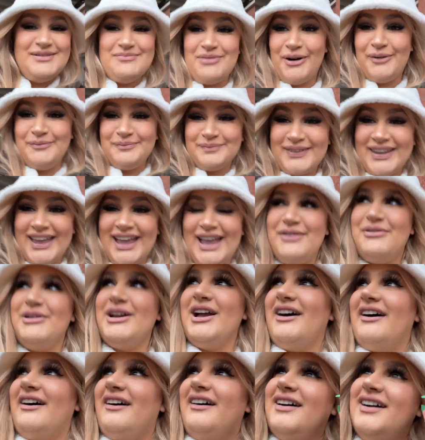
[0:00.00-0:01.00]
but here we
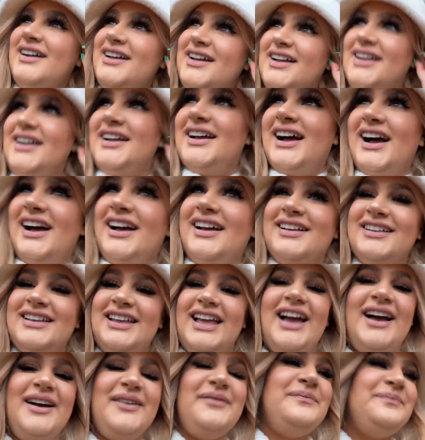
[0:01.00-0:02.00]
are.
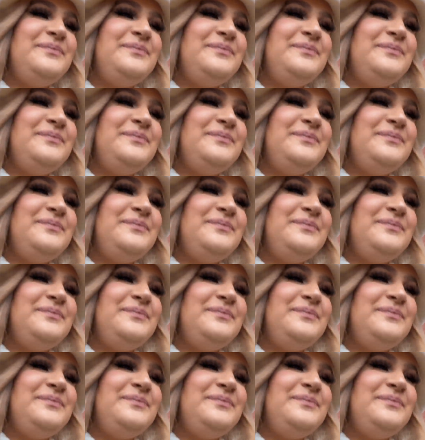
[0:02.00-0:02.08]
Yeah.